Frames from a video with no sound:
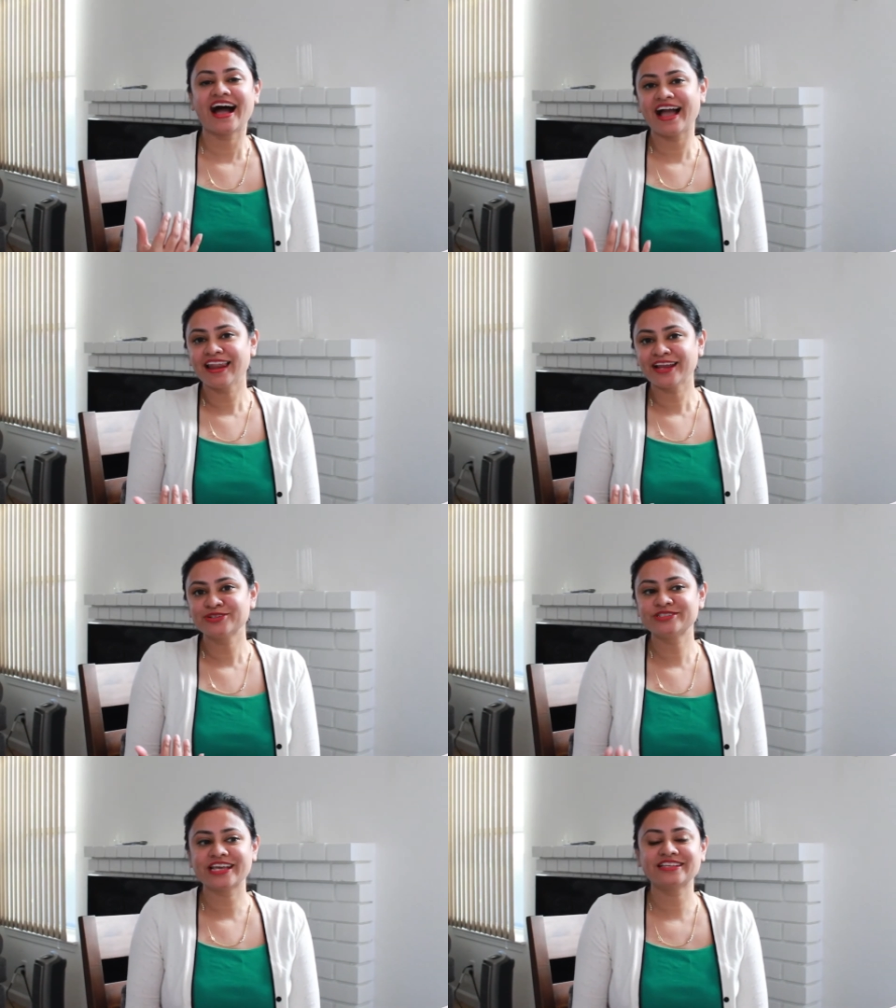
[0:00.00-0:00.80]
I like
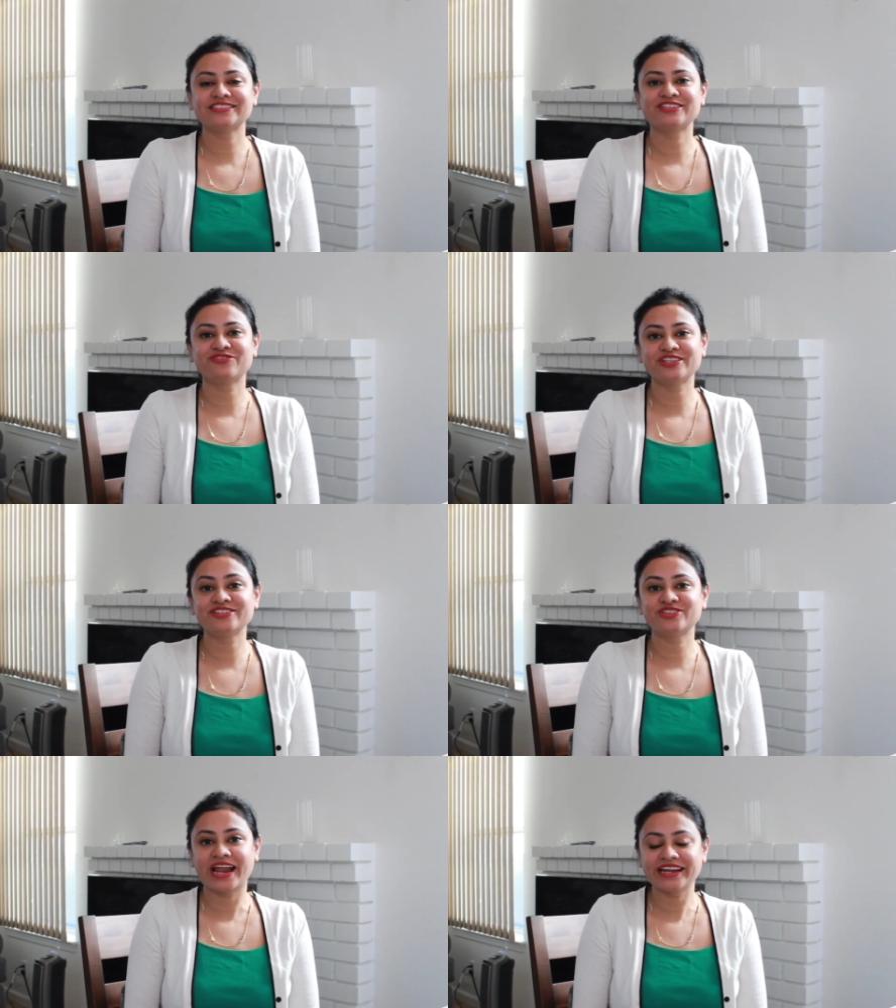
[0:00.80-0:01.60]
to test
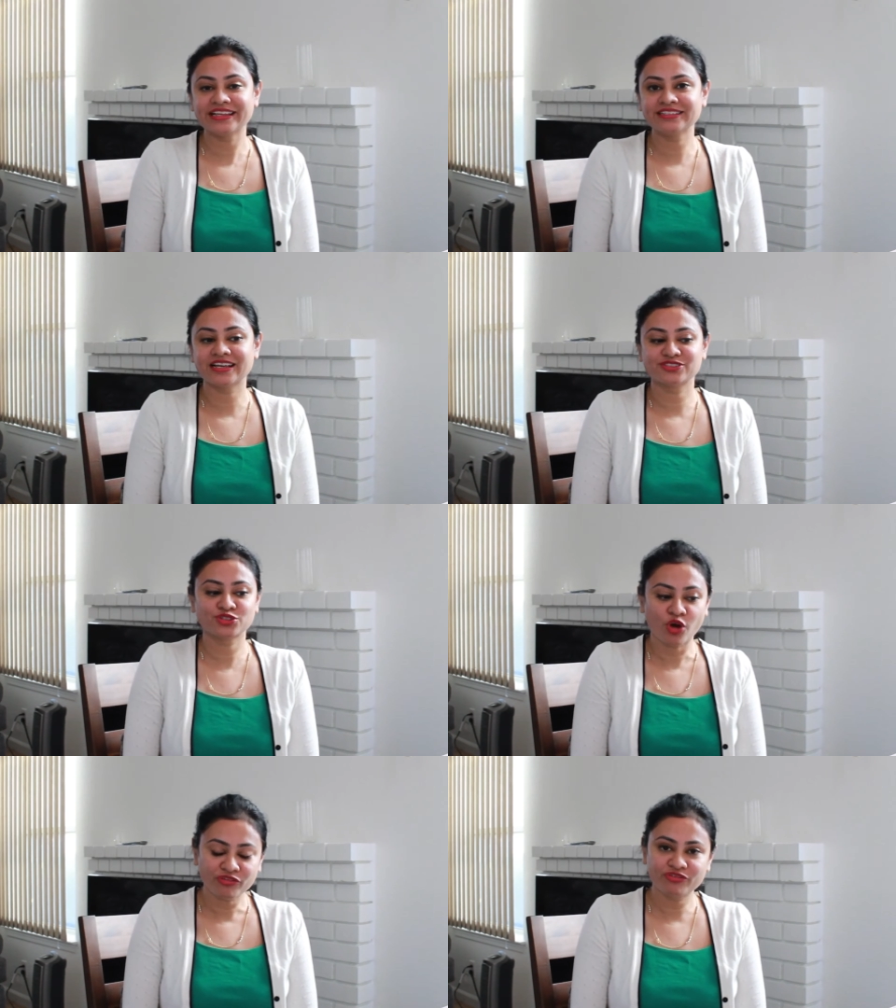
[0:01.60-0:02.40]
different writing
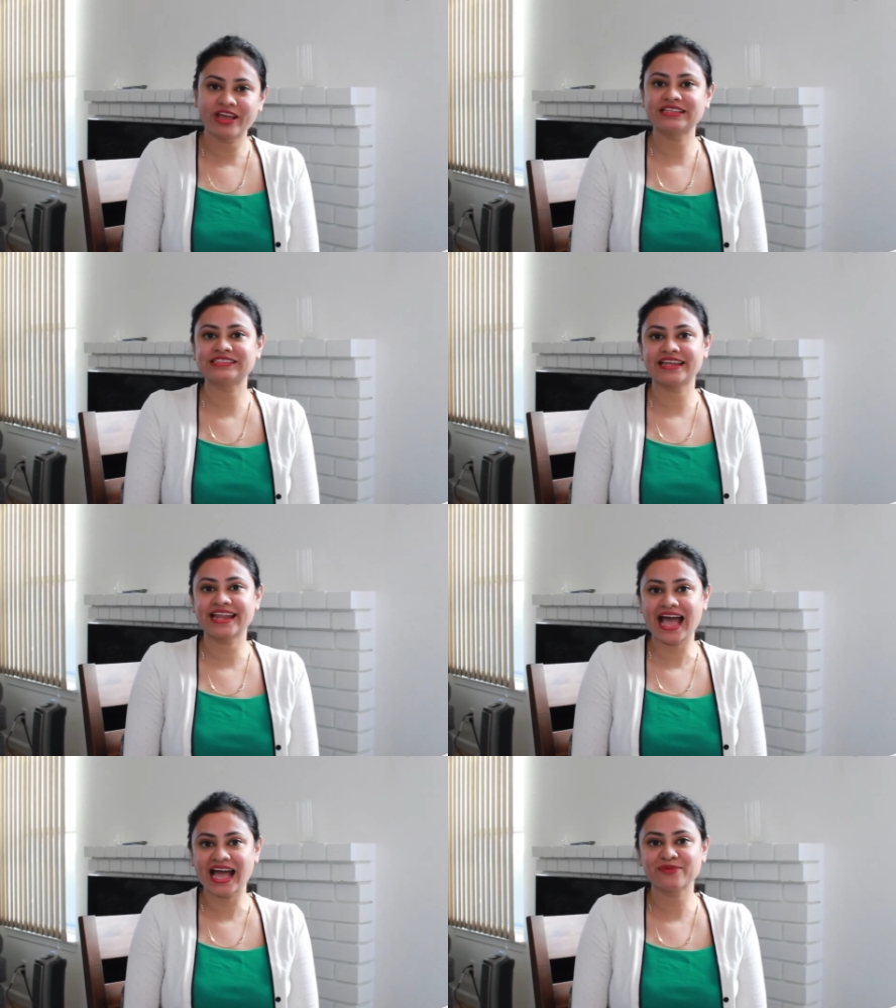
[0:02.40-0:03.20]
softwares
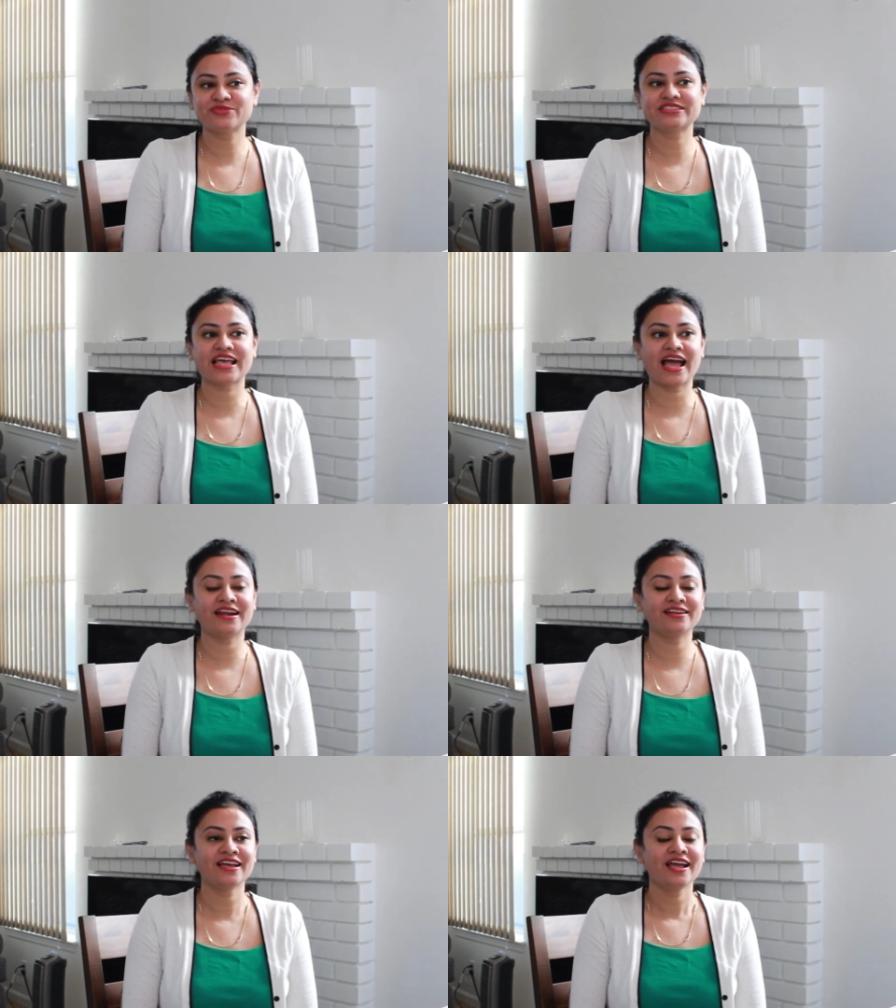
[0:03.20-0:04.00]
and apps, and